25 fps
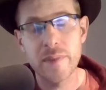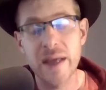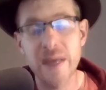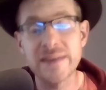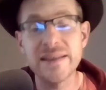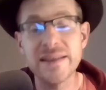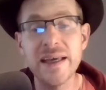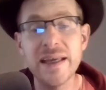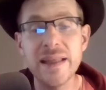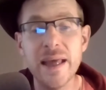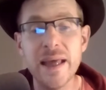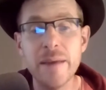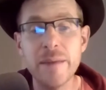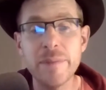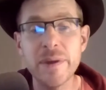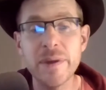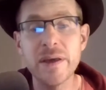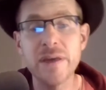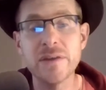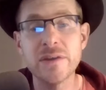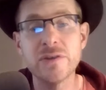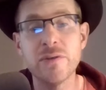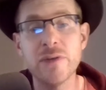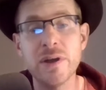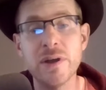I say that
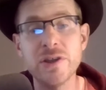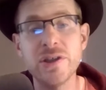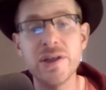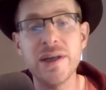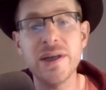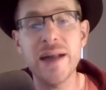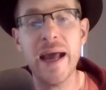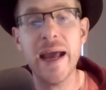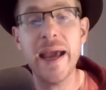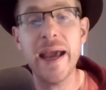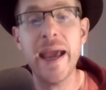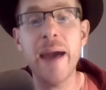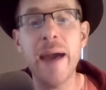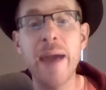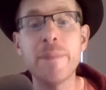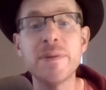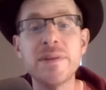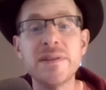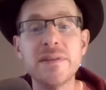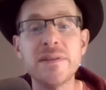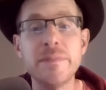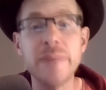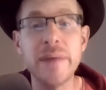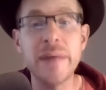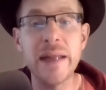because Gretchen and I
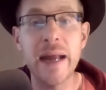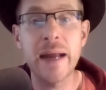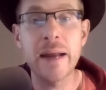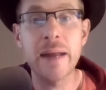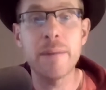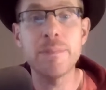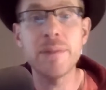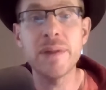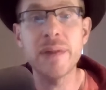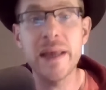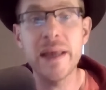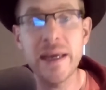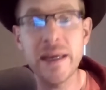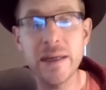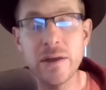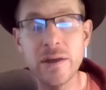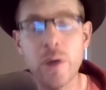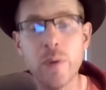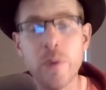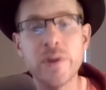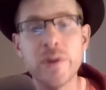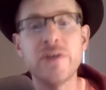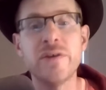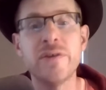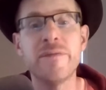happened to meet on a plane
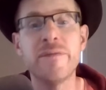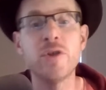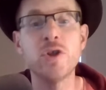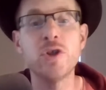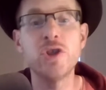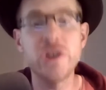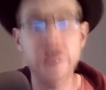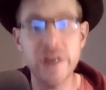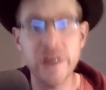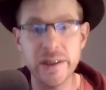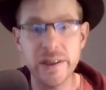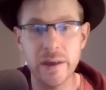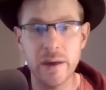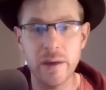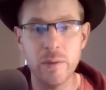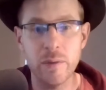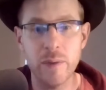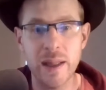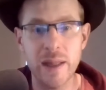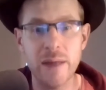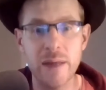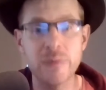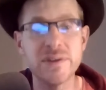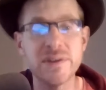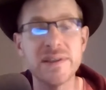going to Virginia
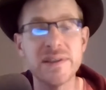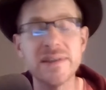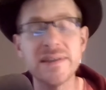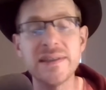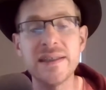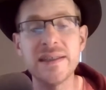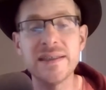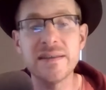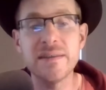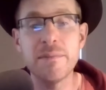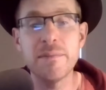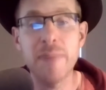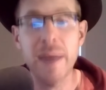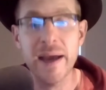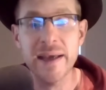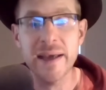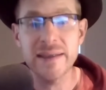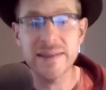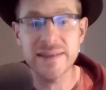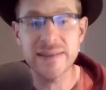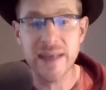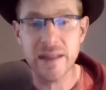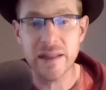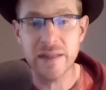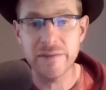while I was listening to Maia
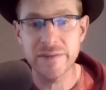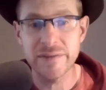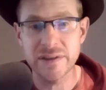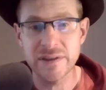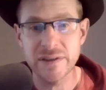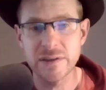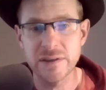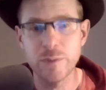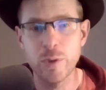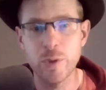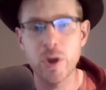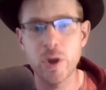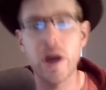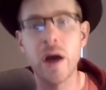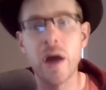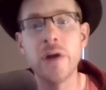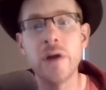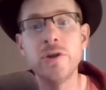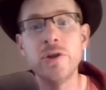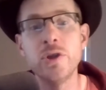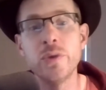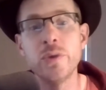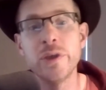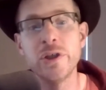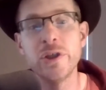Szalavitz's book
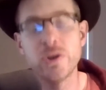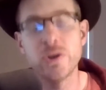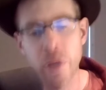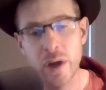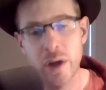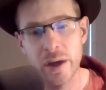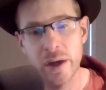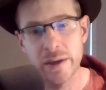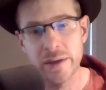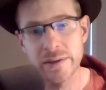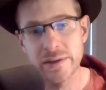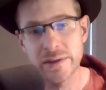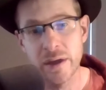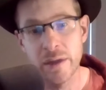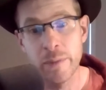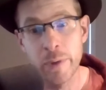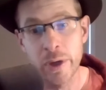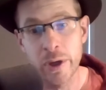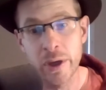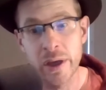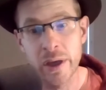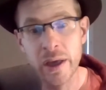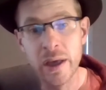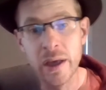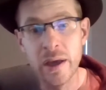Undoing Drugs, a
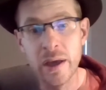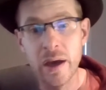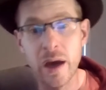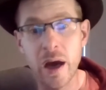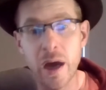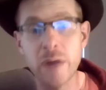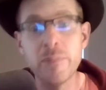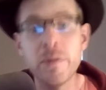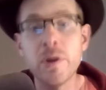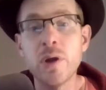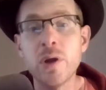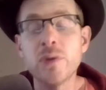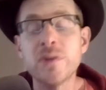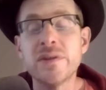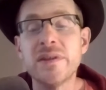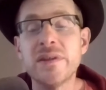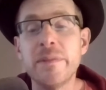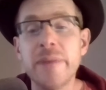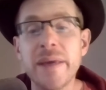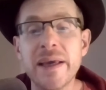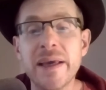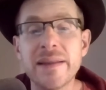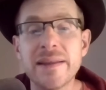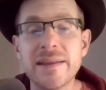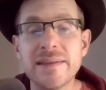book unbeknownst to
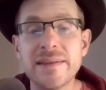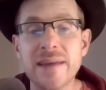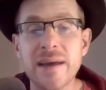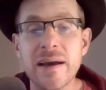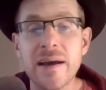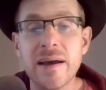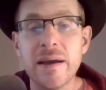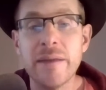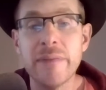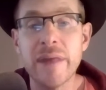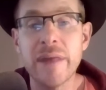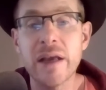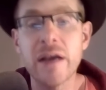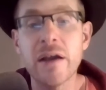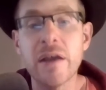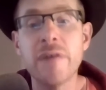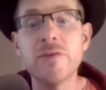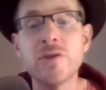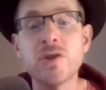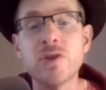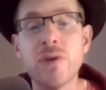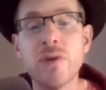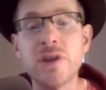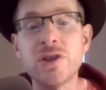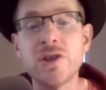me at the time that
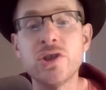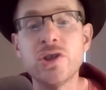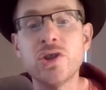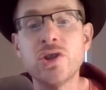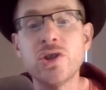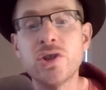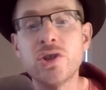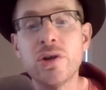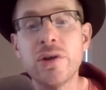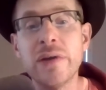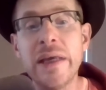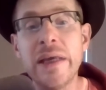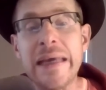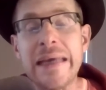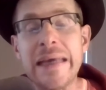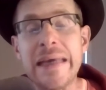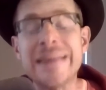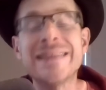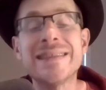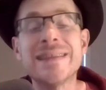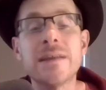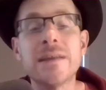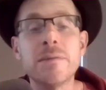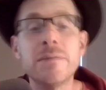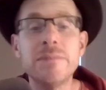covers Gretchen's journey
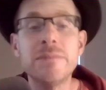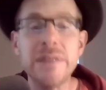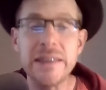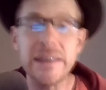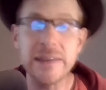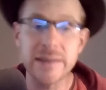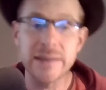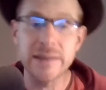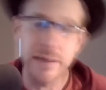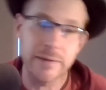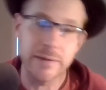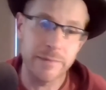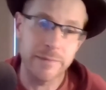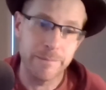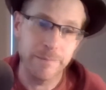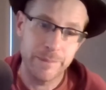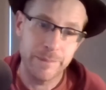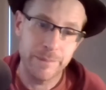in some detail.